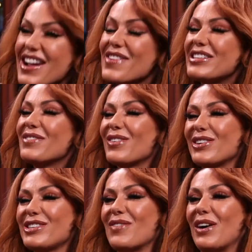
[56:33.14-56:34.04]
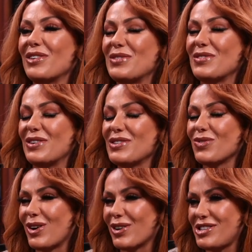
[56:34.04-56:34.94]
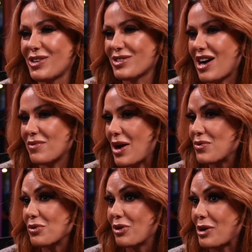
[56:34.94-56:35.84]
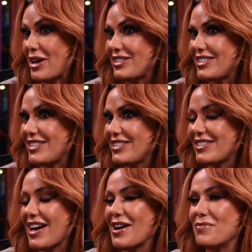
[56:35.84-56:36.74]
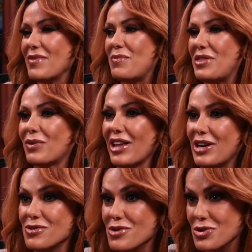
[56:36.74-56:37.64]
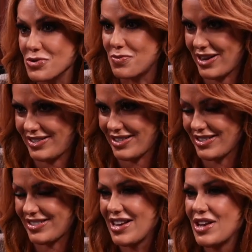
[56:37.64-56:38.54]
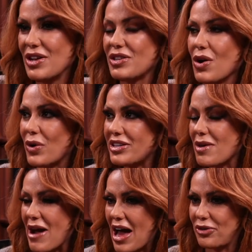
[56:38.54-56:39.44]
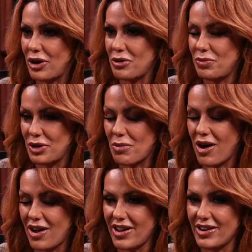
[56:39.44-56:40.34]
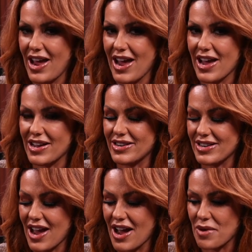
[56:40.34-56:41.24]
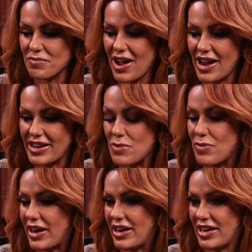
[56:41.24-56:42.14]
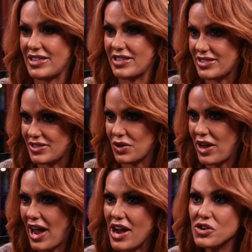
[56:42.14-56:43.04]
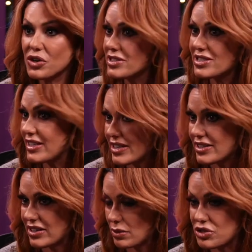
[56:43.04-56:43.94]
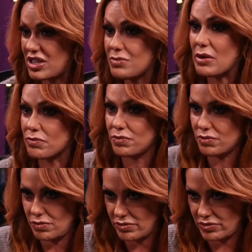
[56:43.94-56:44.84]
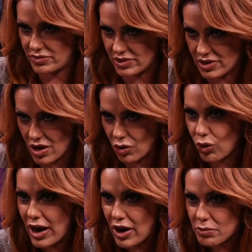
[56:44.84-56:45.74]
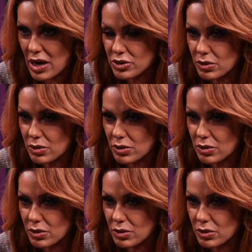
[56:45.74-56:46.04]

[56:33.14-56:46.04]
Every time I wear a shelf, I always wear a sheer top. I will bring pasties, but they were like nude pasties. So I went to the bathroom, put them on, and I came back and I said, "Is this okay?" You couldn't see anything. I mean, you see around my boob.